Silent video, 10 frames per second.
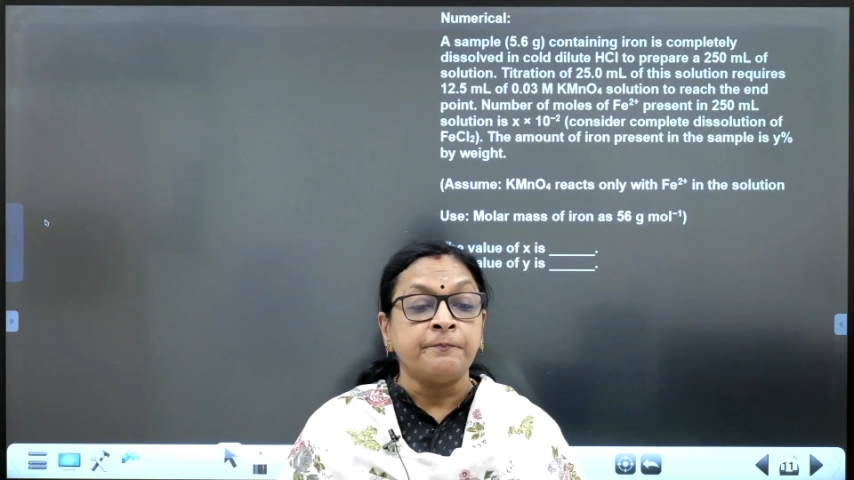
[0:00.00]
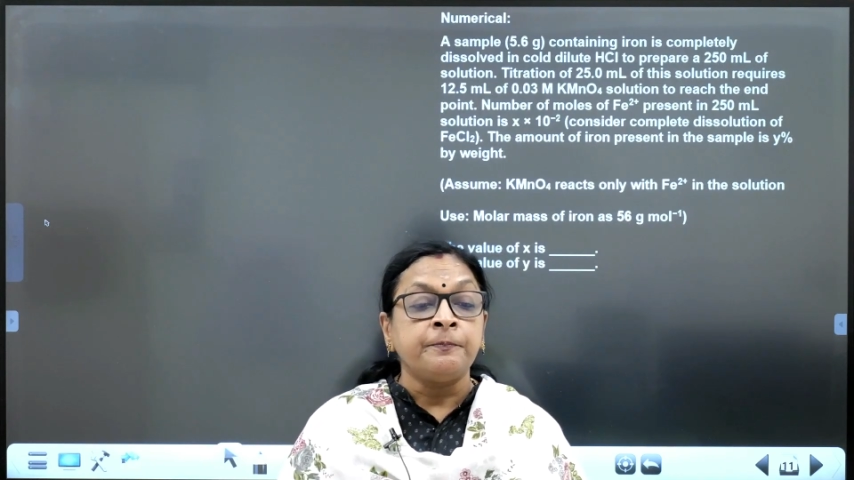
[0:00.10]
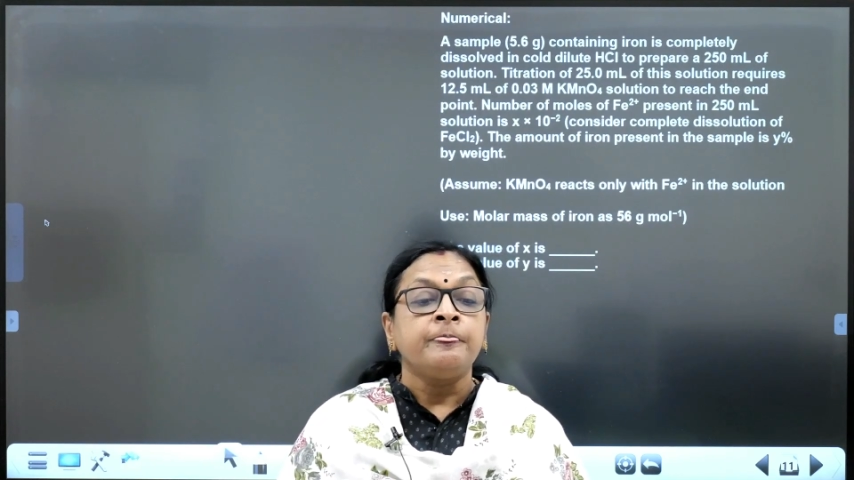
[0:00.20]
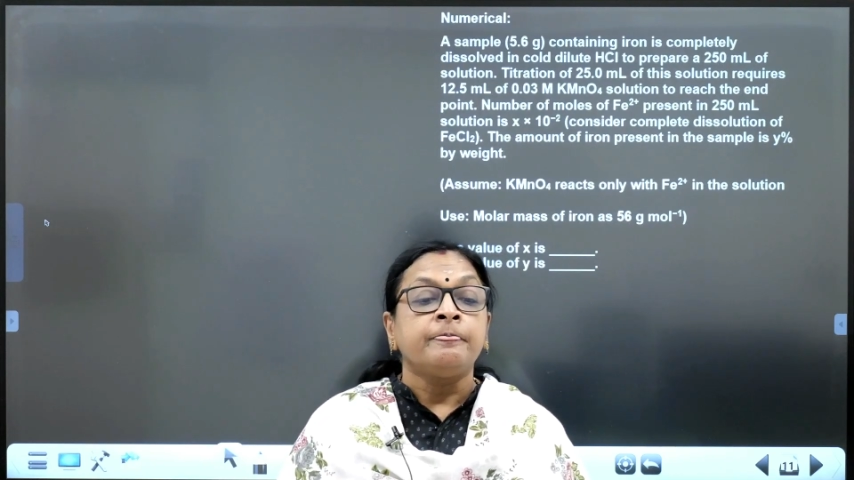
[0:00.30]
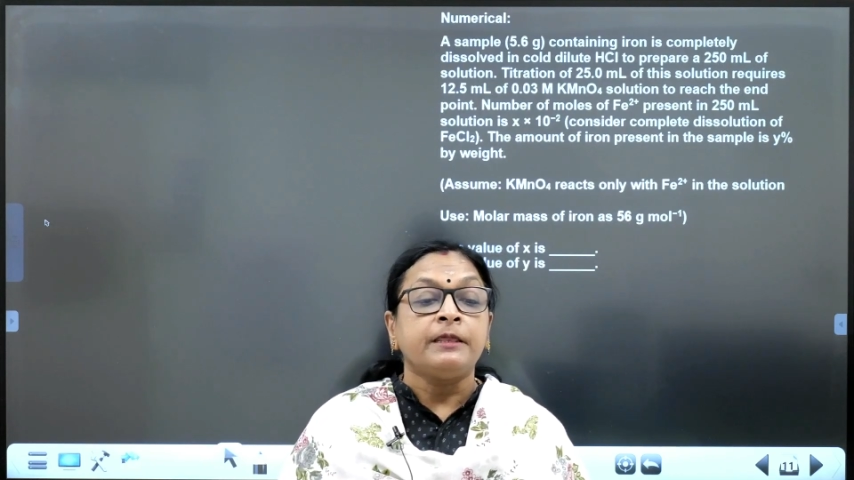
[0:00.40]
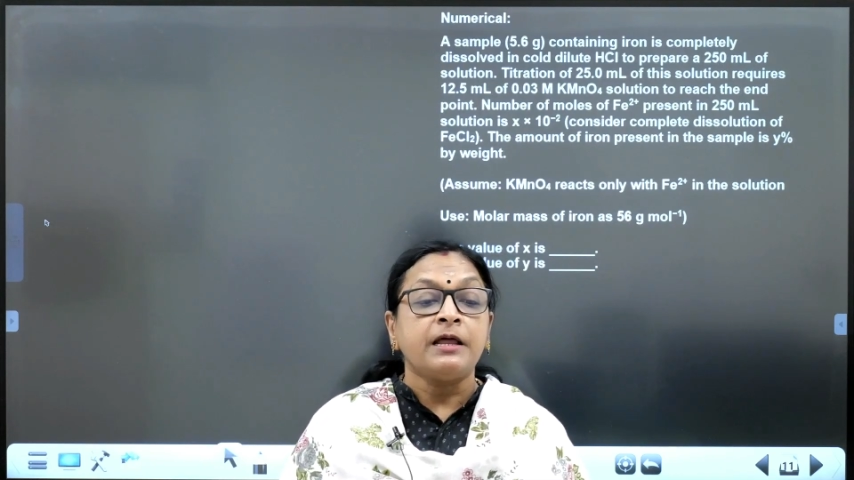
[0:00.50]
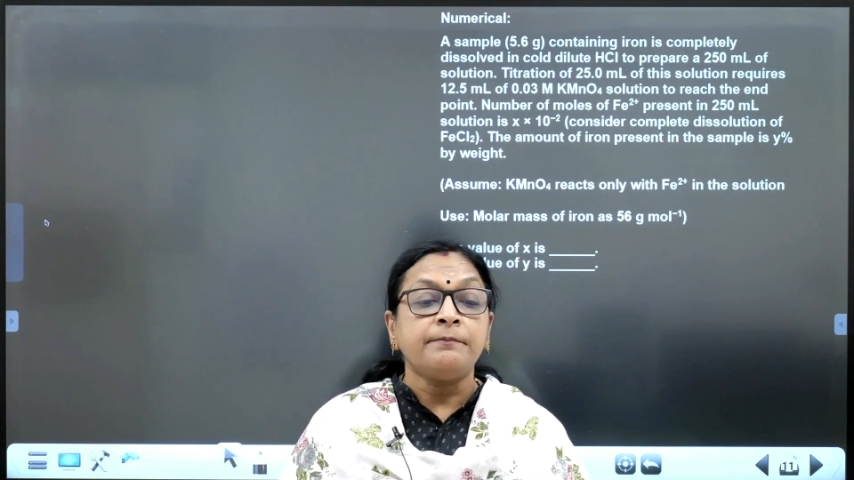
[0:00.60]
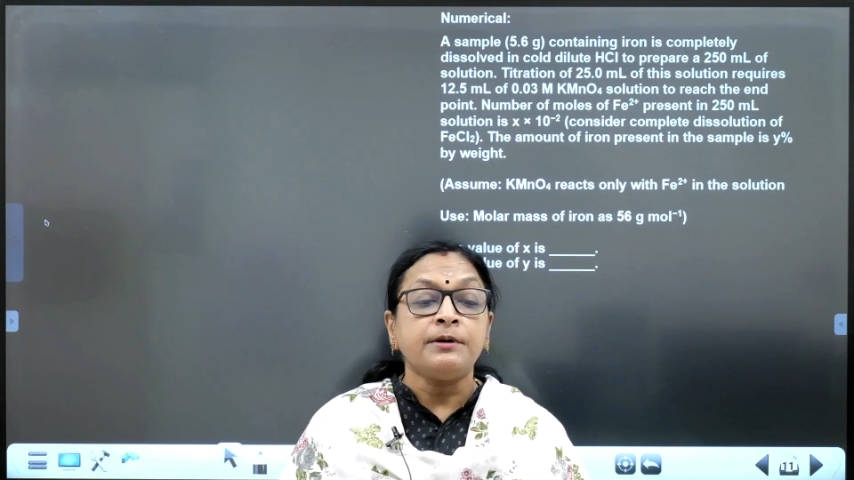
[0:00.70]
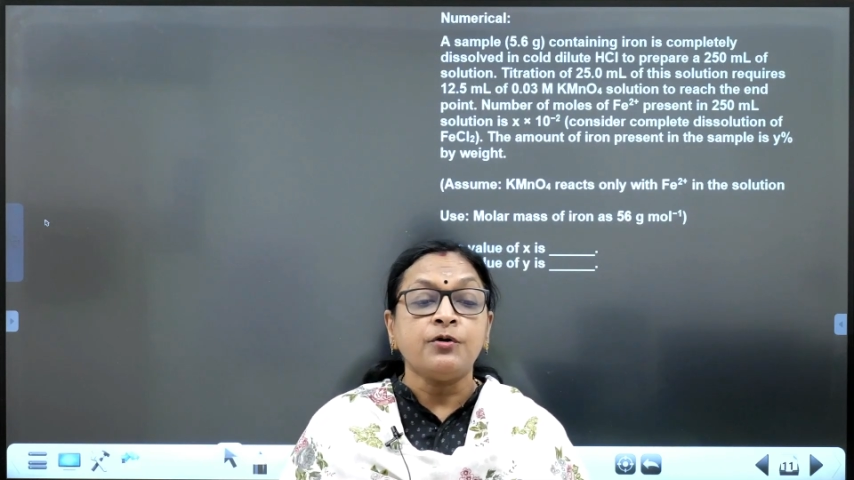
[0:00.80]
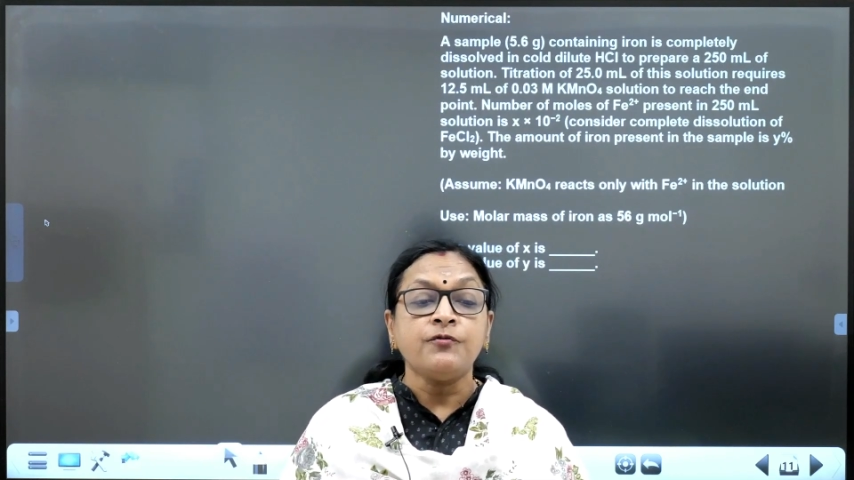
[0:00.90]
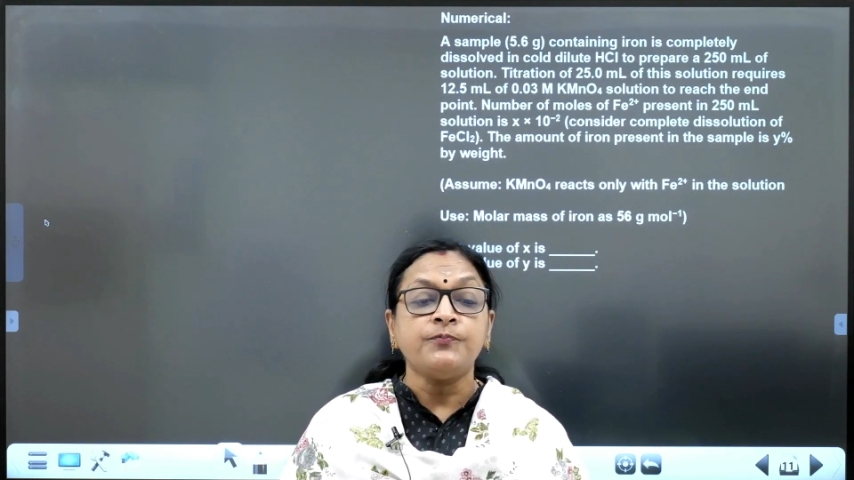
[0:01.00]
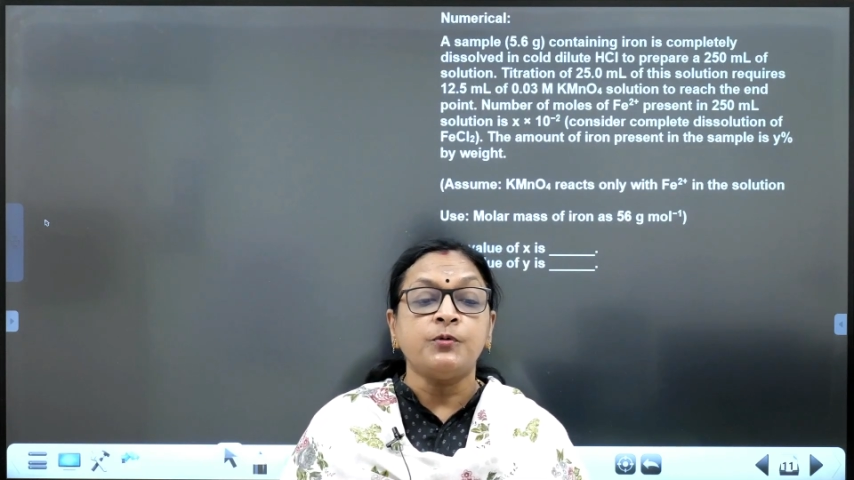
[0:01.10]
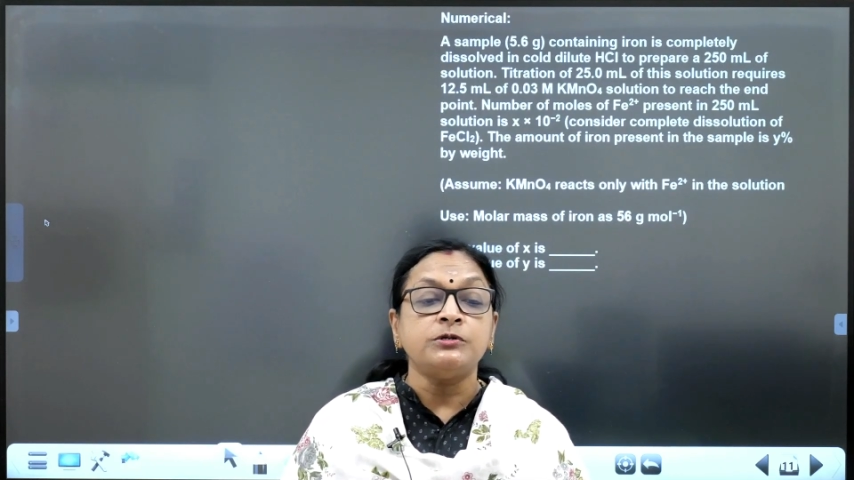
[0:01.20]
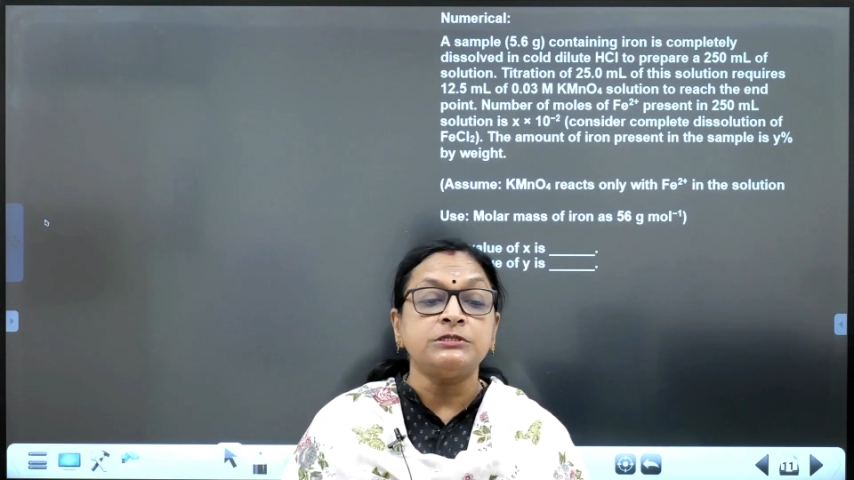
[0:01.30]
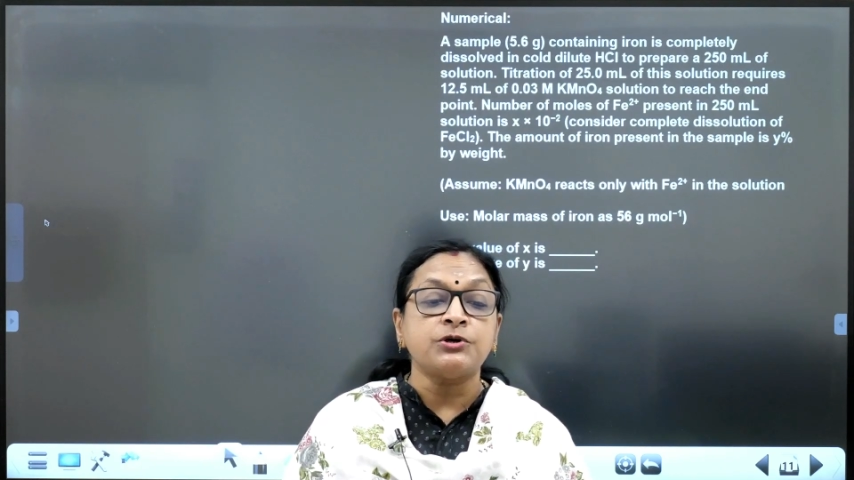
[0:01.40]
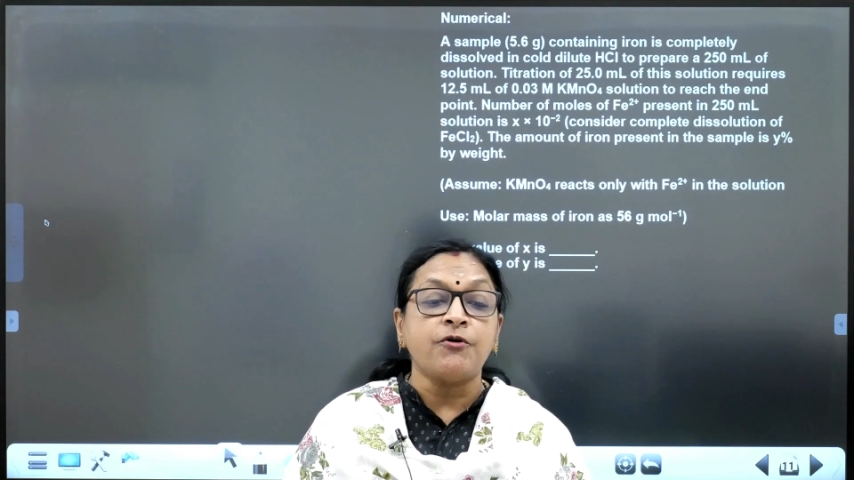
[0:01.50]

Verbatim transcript: The number of moles of